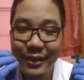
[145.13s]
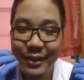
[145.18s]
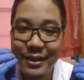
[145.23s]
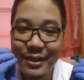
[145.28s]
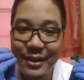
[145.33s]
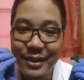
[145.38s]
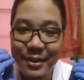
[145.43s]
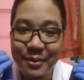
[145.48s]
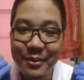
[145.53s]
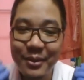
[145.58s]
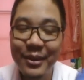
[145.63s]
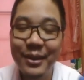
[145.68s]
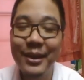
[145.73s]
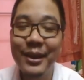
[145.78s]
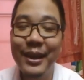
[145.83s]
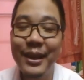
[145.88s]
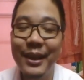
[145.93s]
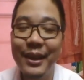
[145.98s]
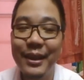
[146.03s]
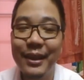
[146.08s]

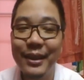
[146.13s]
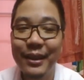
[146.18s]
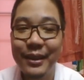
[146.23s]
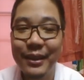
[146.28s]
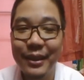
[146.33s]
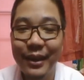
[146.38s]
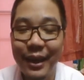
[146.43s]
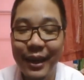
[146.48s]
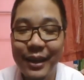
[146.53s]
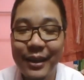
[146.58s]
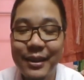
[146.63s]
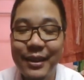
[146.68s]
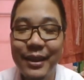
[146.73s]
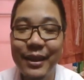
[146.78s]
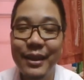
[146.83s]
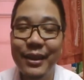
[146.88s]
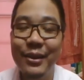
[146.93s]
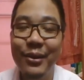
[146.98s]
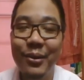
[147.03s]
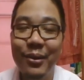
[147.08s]
similarly,
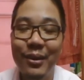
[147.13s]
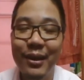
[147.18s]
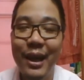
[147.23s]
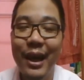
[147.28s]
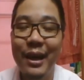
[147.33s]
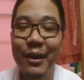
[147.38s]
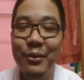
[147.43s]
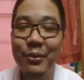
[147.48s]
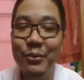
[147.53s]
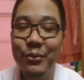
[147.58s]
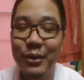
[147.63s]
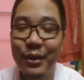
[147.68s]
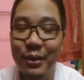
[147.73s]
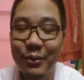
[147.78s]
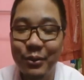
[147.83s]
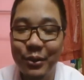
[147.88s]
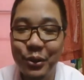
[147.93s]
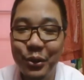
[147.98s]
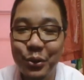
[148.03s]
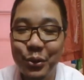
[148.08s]
anything in your life,
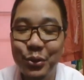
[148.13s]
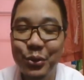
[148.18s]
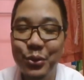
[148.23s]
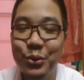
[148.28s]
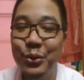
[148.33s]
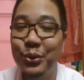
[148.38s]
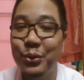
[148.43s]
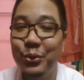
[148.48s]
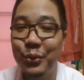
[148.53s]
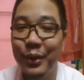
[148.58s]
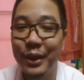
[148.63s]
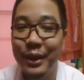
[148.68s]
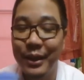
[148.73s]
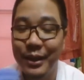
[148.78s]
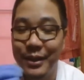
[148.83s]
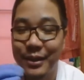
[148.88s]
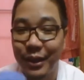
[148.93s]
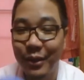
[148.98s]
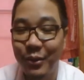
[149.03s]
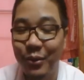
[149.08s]
whatever you do, when
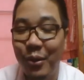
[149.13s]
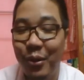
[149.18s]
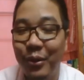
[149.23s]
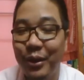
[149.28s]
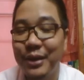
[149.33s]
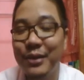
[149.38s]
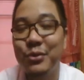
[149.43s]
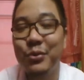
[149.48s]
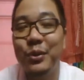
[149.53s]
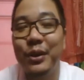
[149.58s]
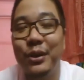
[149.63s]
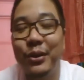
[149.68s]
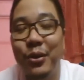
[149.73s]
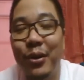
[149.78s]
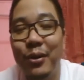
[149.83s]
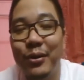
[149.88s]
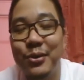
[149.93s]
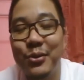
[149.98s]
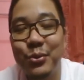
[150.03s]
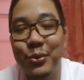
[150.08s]
it's accordance with
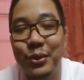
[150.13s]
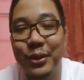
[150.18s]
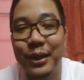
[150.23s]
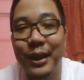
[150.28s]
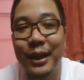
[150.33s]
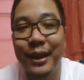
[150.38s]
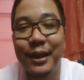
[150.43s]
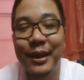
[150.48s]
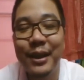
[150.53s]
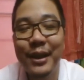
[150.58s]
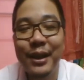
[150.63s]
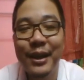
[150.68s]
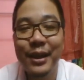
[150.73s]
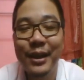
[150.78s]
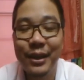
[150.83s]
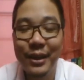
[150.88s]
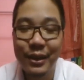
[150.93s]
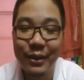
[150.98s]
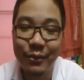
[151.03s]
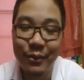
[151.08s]
God's word and
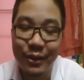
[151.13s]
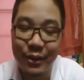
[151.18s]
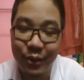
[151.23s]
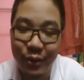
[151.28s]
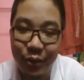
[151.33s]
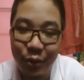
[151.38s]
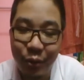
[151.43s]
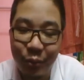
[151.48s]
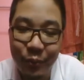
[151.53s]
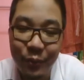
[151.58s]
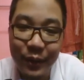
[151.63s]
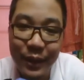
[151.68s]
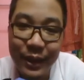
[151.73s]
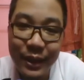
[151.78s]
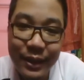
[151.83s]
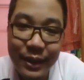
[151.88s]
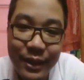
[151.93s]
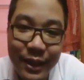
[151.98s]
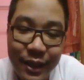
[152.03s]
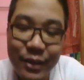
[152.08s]
when you're
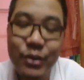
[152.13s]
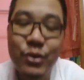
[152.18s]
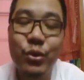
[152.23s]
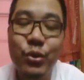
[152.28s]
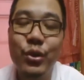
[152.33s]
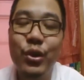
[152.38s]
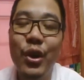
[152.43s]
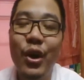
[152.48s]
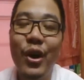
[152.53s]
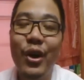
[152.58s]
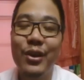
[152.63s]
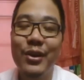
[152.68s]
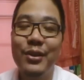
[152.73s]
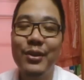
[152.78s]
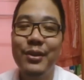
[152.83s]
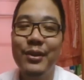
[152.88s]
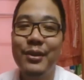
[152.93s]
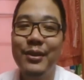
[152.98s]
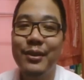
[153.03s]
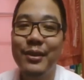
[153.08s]
obedient to God,
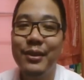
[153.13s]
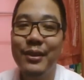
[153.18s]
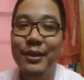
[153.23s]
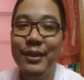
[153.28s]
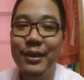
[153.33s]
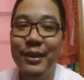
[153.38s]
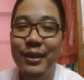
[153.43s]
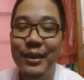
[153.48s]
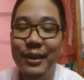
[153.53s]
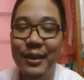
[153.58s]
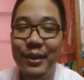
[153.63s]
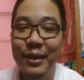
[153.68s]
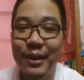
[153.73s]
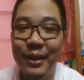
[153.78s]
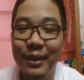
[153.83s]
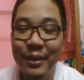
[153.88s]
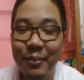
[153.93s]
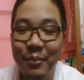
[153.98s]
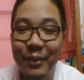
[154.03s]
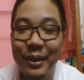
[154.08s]
He
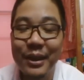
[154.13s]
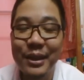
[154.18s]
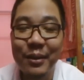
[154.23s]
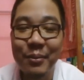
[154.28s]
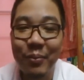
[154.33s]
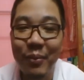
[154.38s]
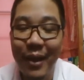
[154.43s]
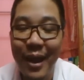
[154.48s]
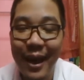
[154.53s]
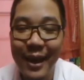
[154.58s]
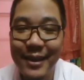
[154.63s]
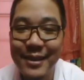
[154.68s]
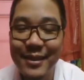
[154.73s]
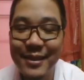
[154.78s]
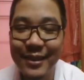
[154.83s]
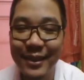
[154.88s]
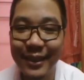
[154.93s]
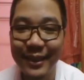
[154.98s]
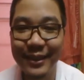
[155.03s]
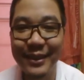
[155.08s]

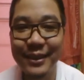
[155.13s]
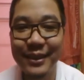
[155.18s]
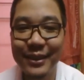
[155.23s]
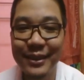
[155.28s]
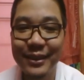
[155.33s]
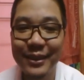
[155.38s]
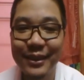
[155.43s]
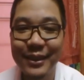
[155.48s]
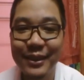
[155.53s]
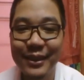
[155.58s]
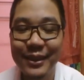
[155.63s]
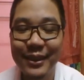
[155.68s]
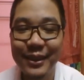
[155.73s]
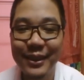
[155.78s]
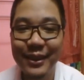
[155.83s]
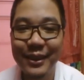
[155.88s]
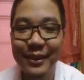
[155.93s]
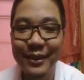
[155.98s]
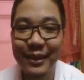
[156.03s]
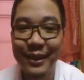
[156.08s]
multiplies it.
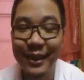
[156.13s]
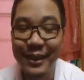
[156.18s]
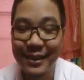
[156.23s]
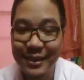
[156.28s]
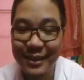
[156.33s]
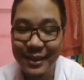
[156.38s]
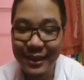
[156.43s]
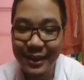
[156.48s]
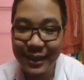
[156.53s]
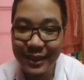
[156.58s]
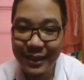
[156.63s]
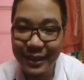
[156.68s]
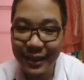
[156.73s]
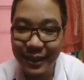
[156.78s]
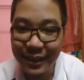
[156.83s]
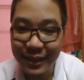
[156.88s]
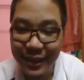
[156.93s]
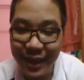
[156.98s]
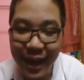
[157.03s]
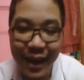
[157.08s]
A seed,
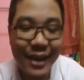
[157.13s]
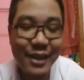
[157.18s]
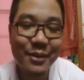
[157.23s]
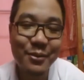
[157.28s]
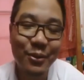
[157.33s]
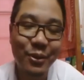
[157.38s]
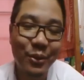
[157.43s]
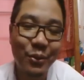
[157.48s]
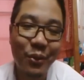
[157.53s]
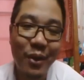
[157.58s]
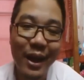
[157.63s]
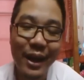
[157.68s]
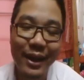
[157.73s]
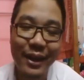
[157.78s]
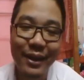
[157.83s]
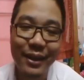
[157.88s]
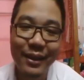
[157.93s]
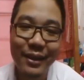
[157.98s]
it dies for a while,